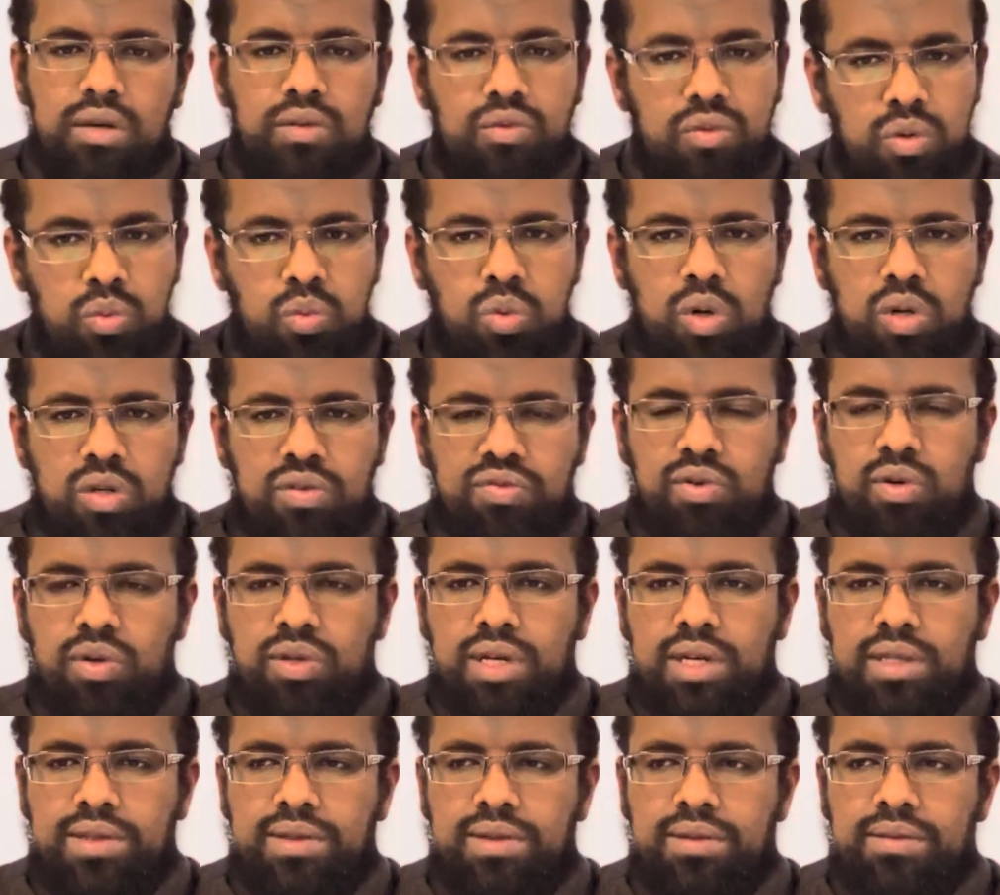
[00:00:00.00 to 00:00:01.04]
reward for
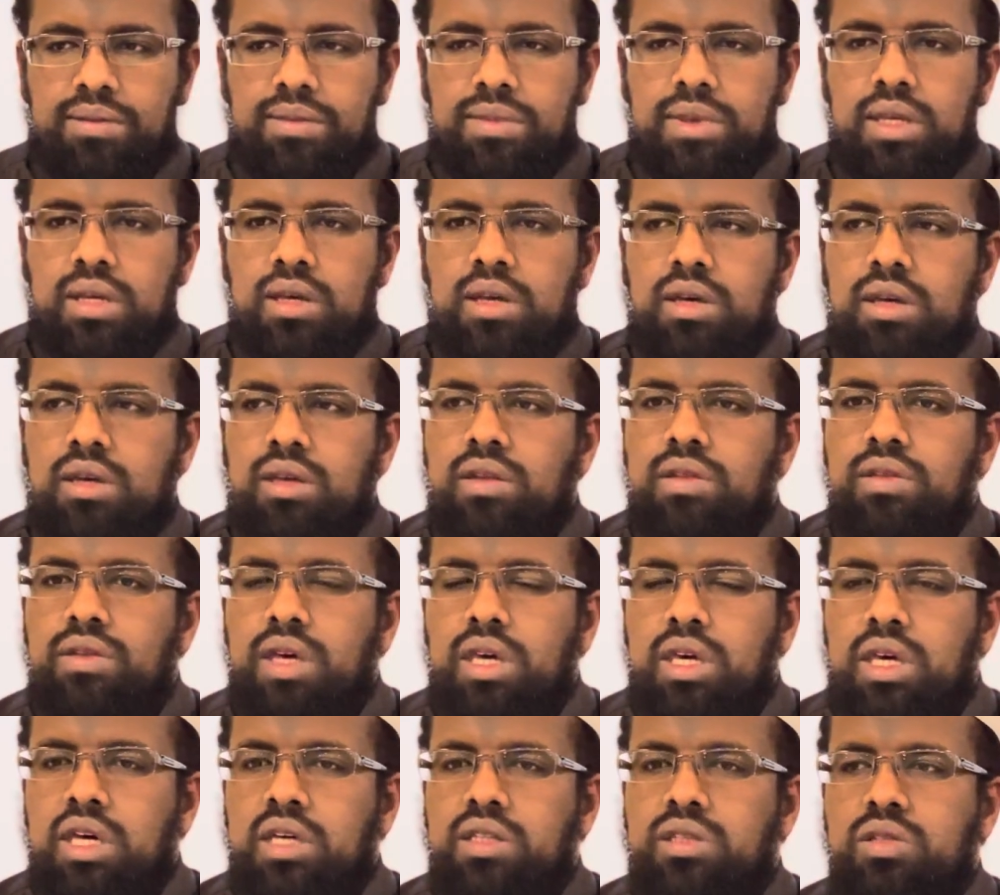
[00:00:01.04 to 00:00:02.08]
that.
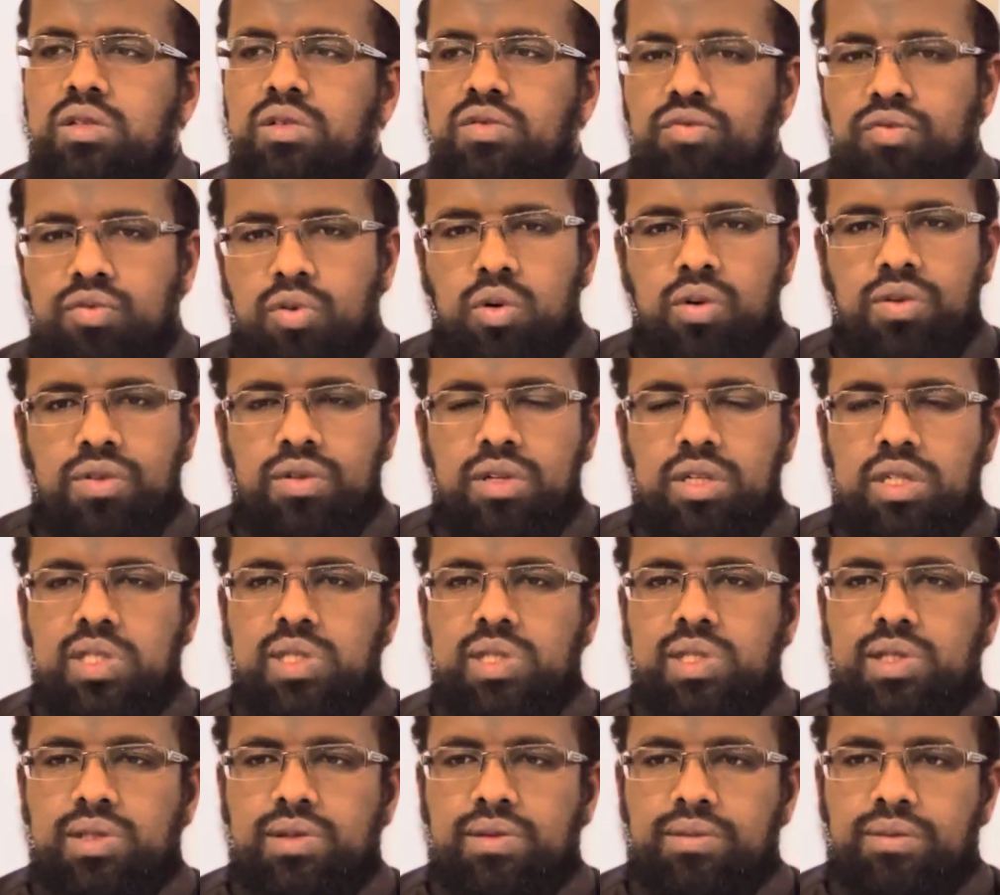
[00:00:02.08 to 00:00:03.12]
They get four
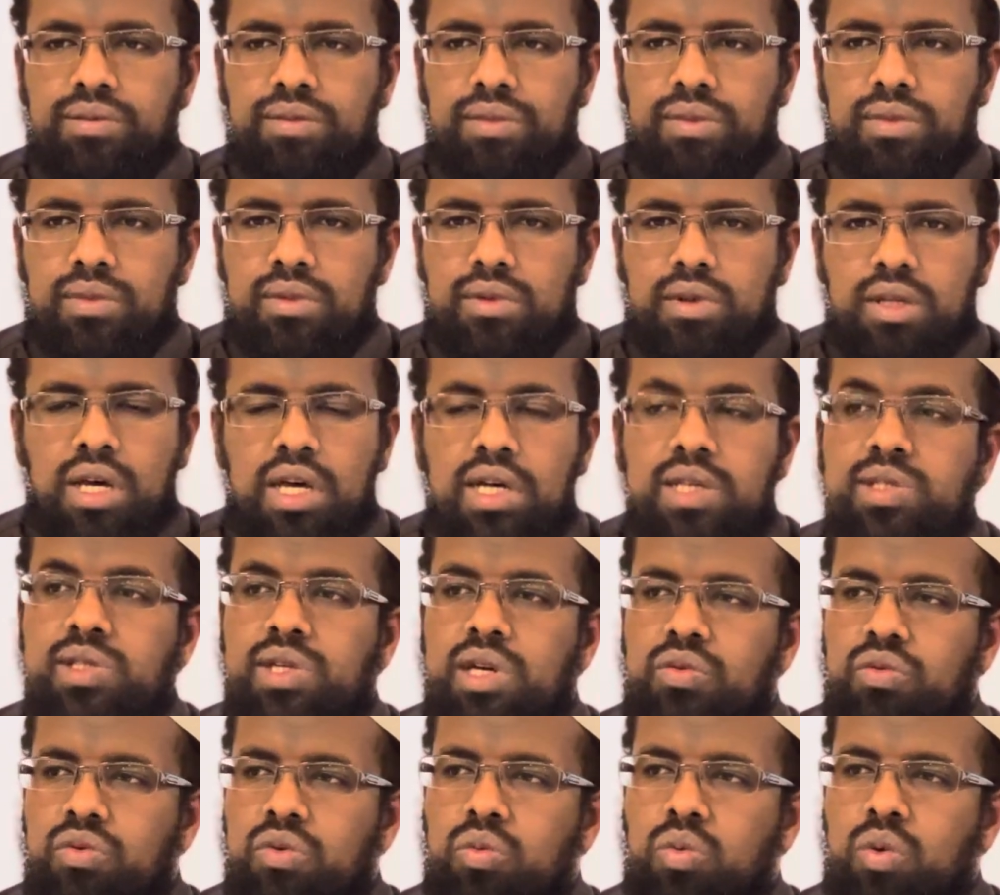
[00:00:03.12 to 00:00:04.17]
things as
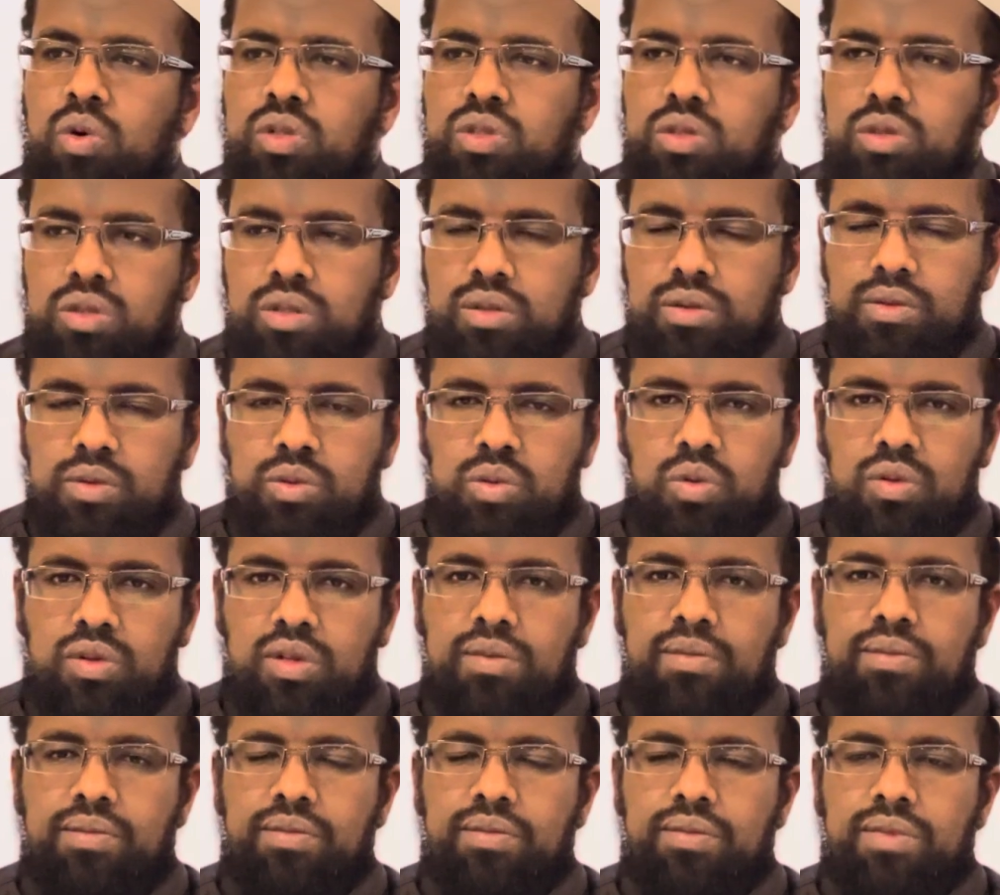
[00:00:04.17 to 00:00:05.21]
a reward to
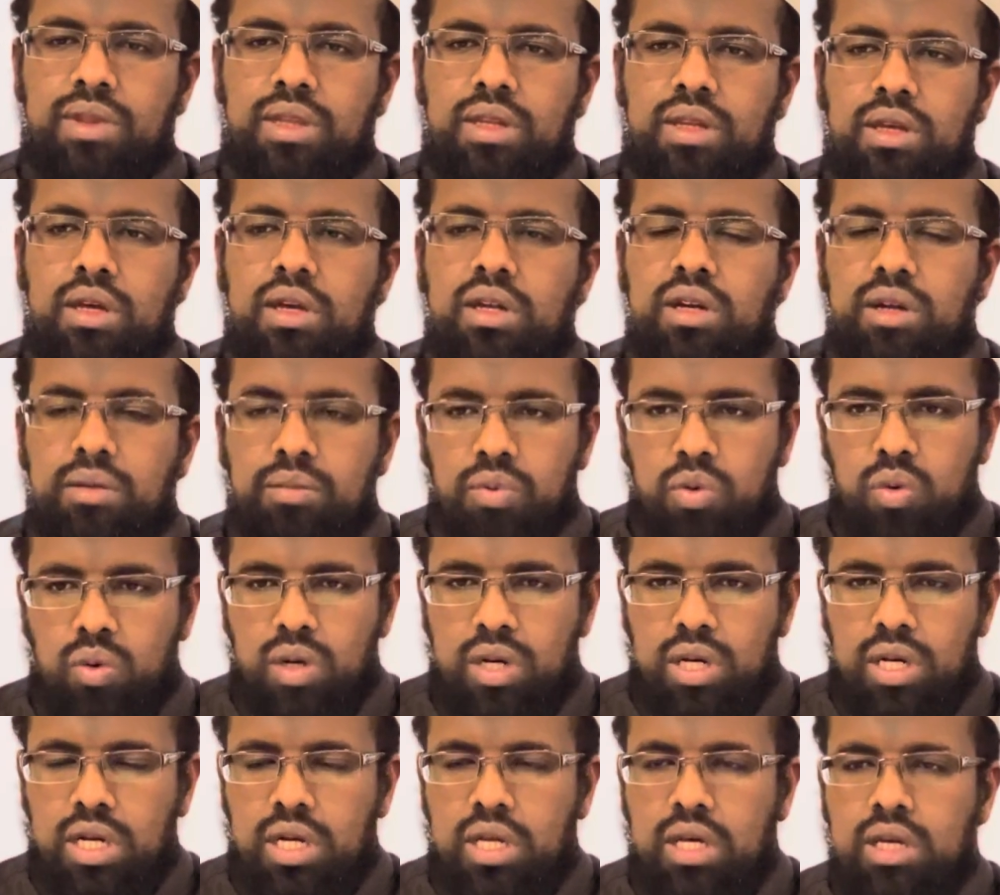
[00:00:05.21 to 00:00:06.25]
them. Number
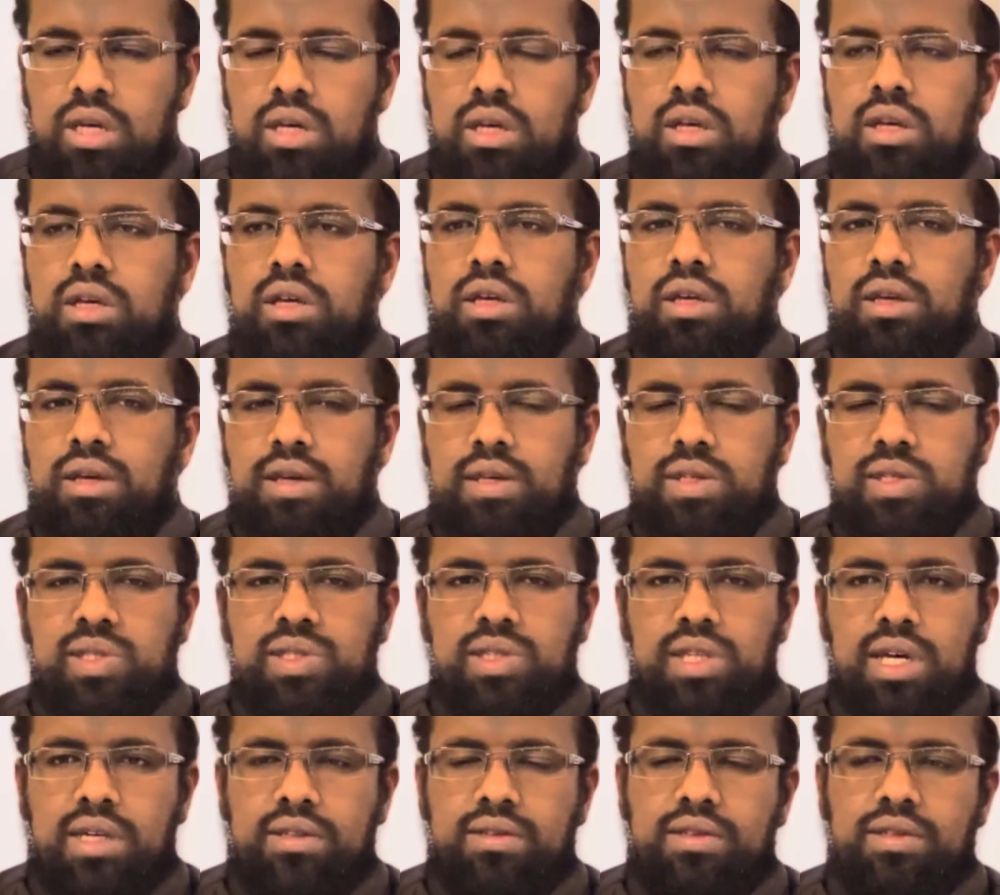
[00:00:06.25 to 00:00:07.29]
one is
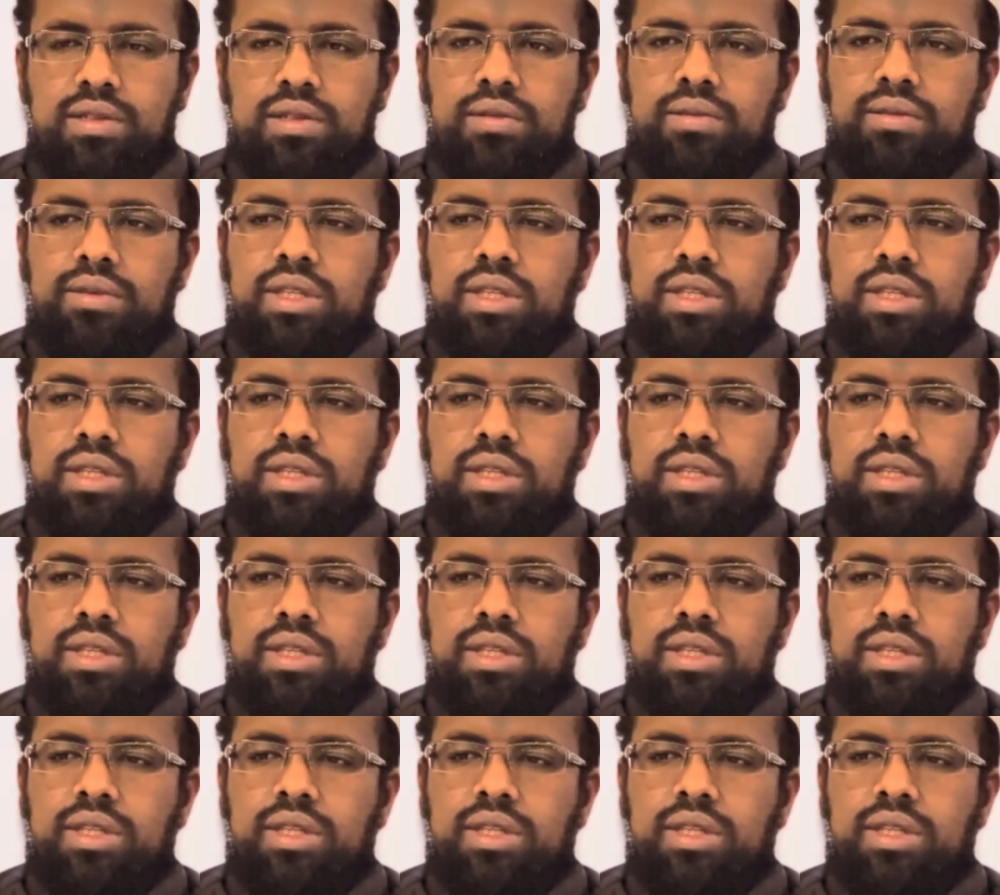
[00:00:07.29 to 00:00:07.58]
that